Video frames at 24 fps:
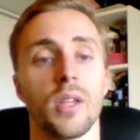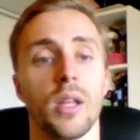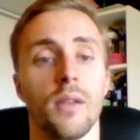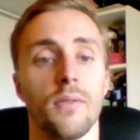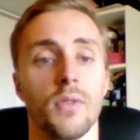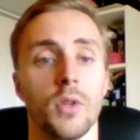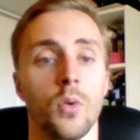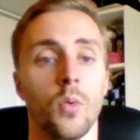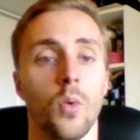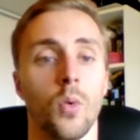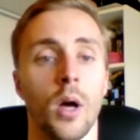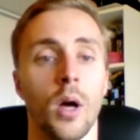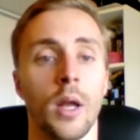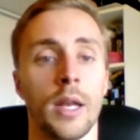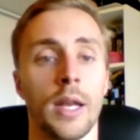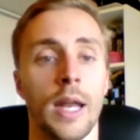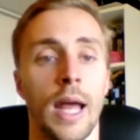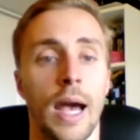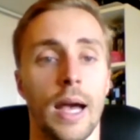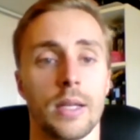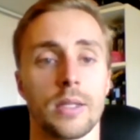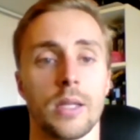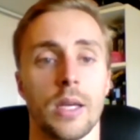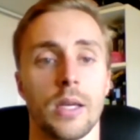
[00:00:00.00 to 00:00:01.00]
And if you want an
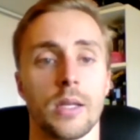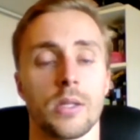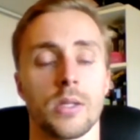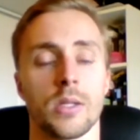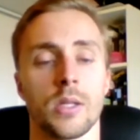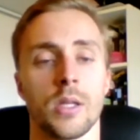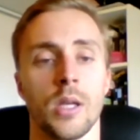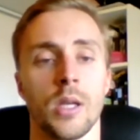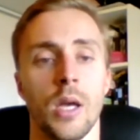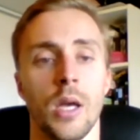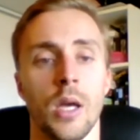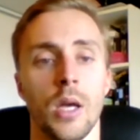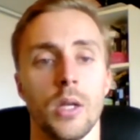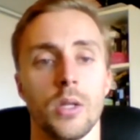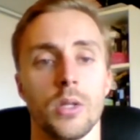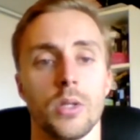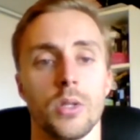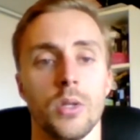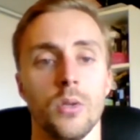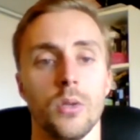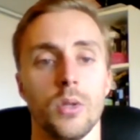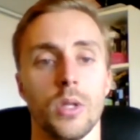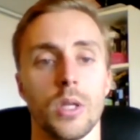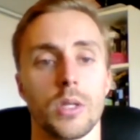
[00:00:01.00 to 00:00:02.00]
access
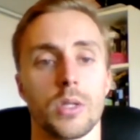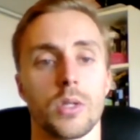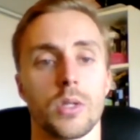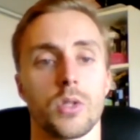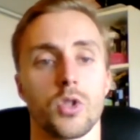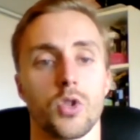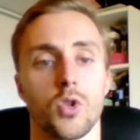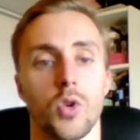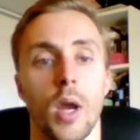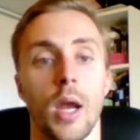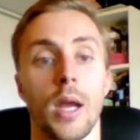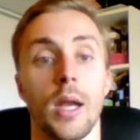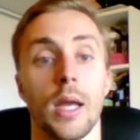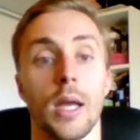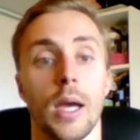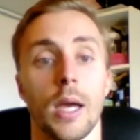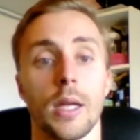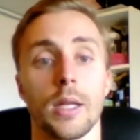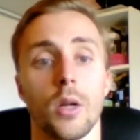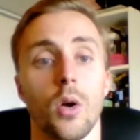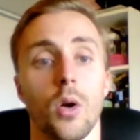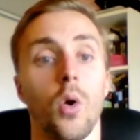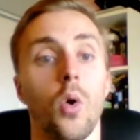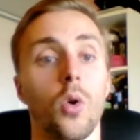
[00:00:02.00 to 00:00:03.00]
to this training, I
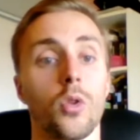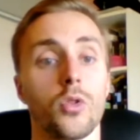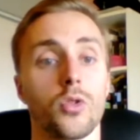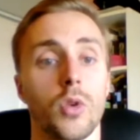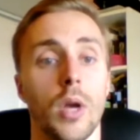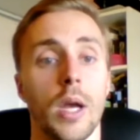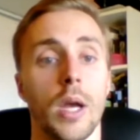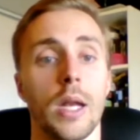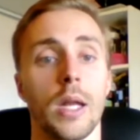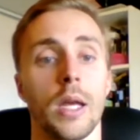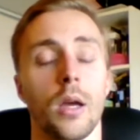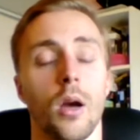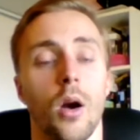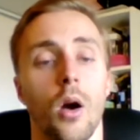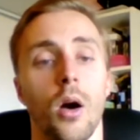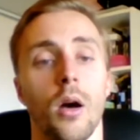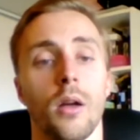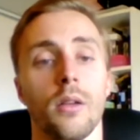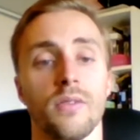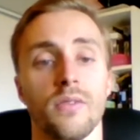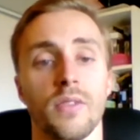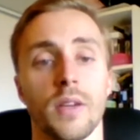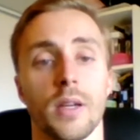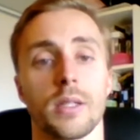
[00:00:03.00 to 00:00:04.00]
did a whole training
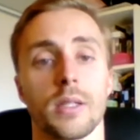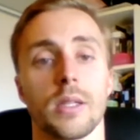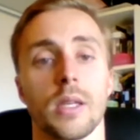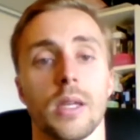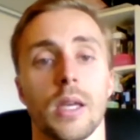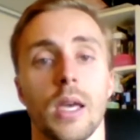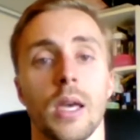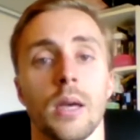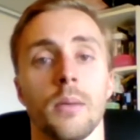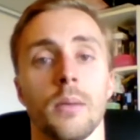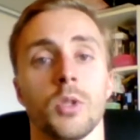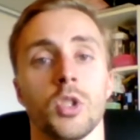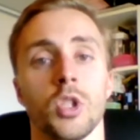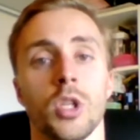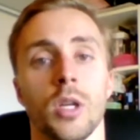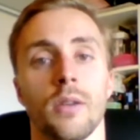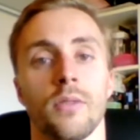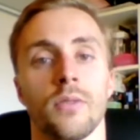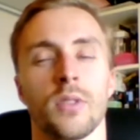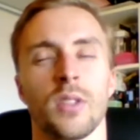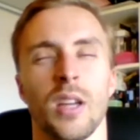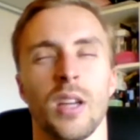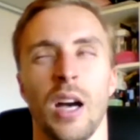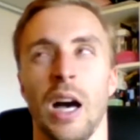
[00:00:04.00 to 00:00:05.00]
on fixing hip
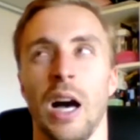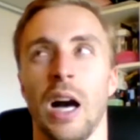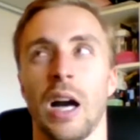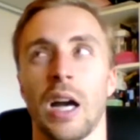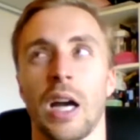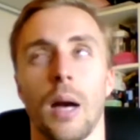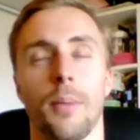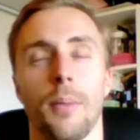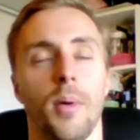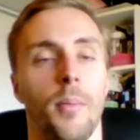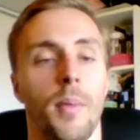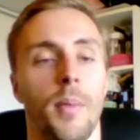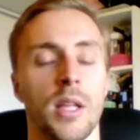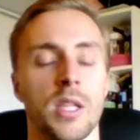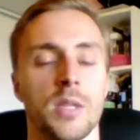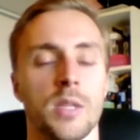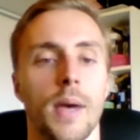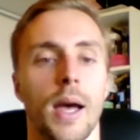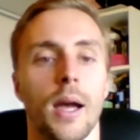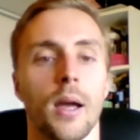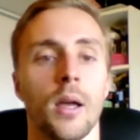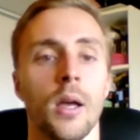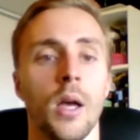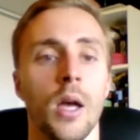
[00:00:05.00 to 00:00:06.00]
shift a couple months
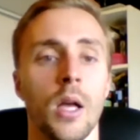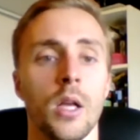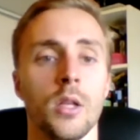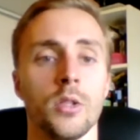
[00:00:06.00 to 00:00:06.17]
back.